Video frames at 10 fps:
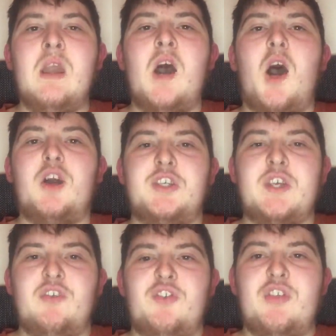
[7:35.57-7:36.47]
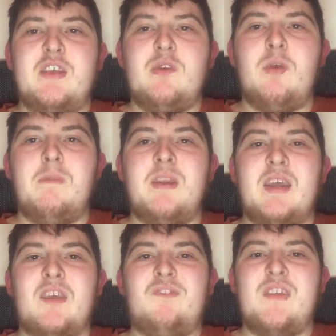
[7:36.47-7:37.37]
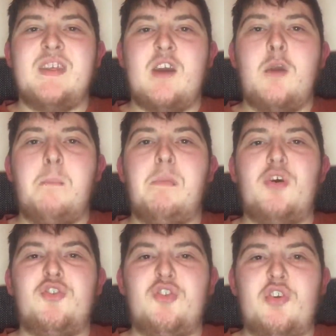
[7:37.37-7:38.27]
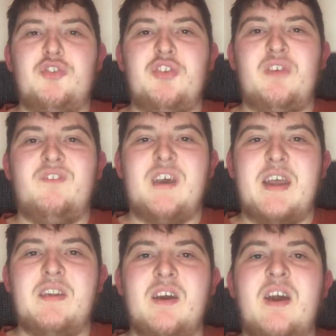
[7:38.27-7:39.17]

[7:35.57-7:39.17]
I shall see you in the next video, but until then,